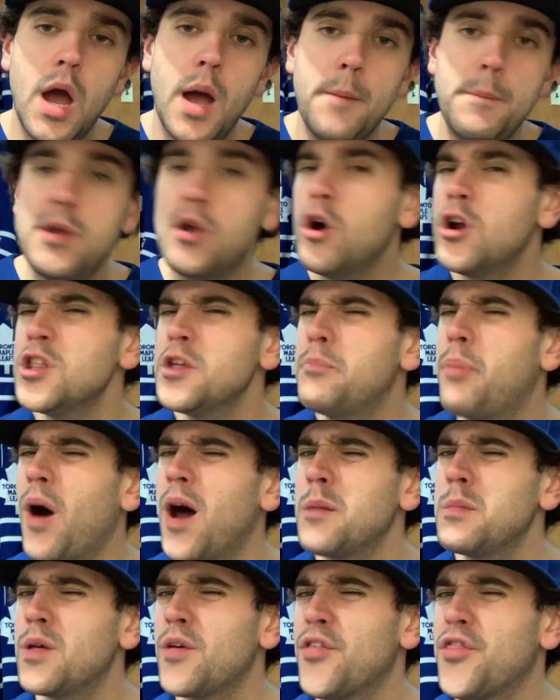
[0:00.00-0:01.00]
We go to the
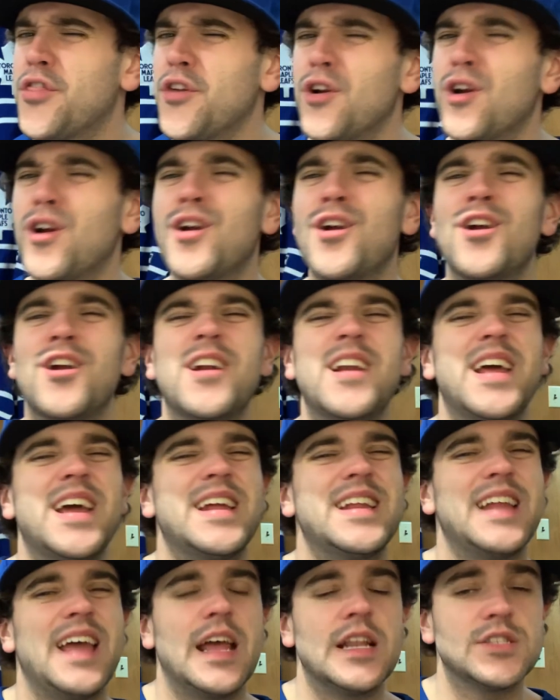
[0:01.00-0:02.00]
bottom of the third,
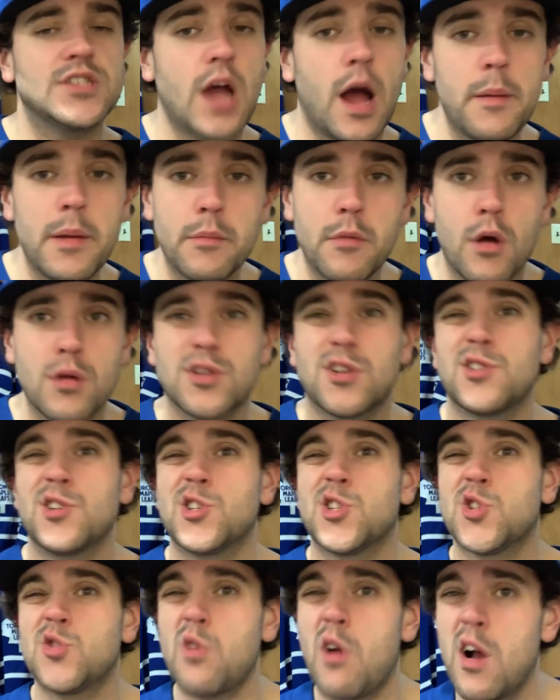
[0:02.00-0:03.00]
and Tommy Milone starts to
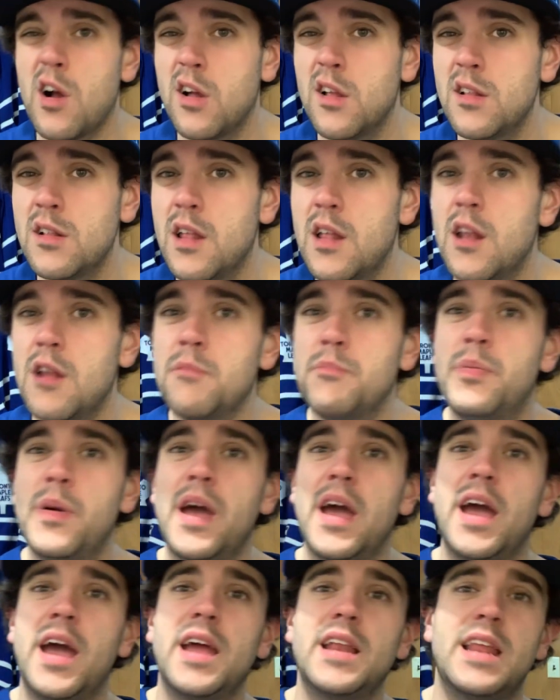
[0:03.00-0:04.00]
struggle a little
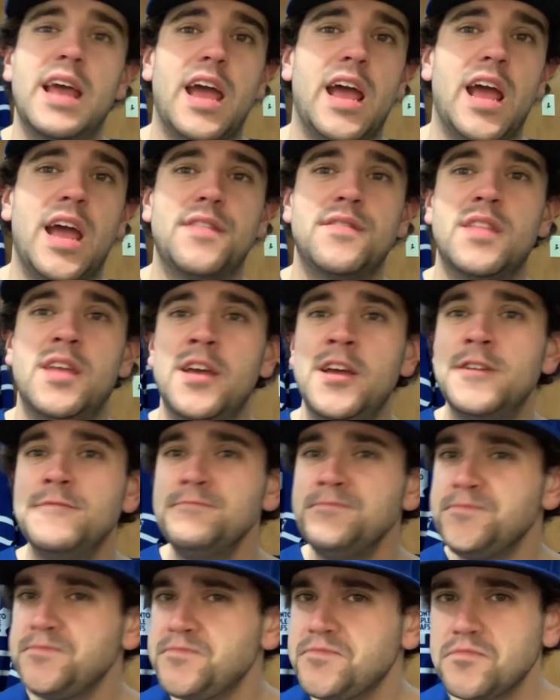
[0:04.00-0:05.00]
bit, and
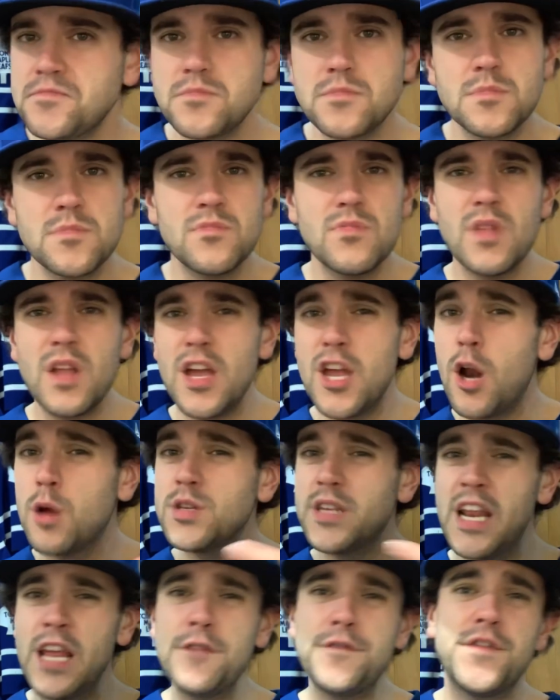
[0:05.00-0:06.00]
it was
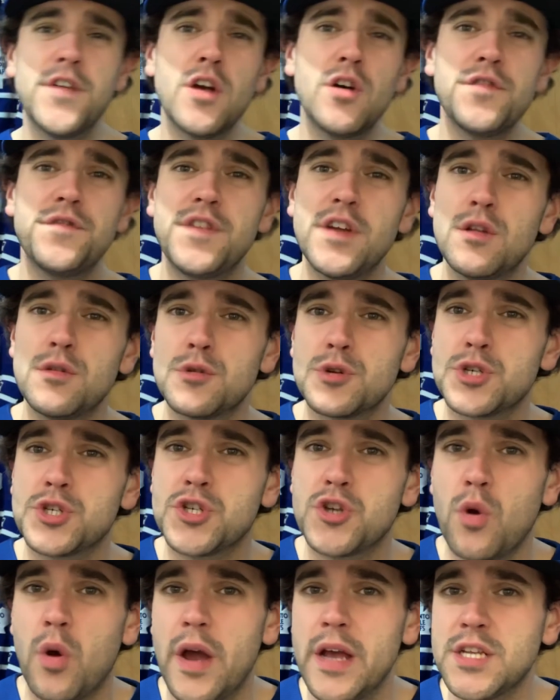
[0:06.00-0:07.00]
an infield fielder's
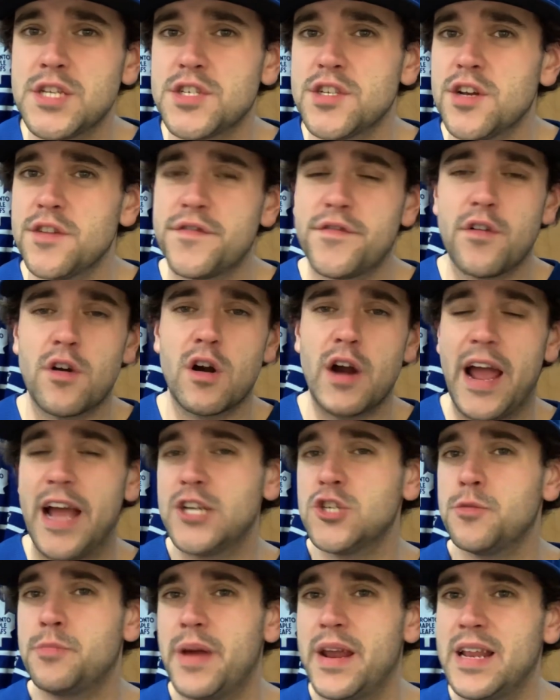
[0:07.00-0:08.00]
choice for
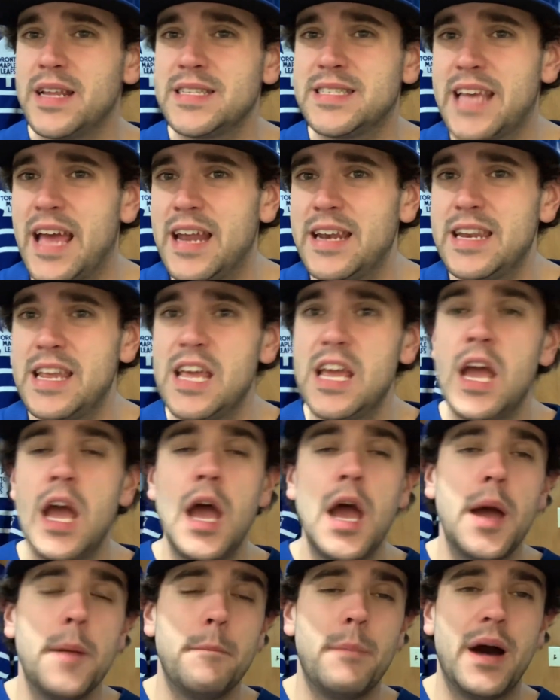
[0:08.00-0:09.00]
Andrew Benintendi,
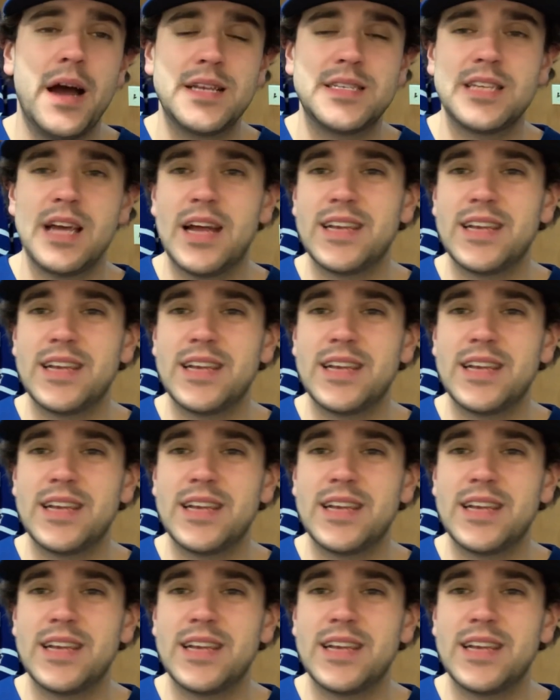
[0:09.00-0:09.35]
but